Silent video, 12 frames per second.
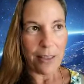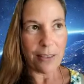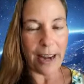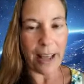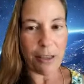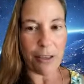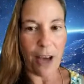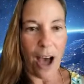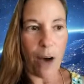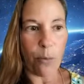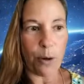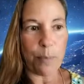that I
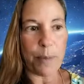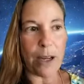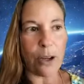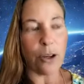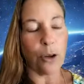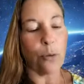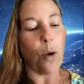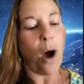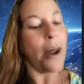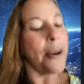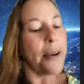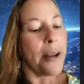thought would be a good
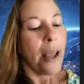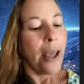one.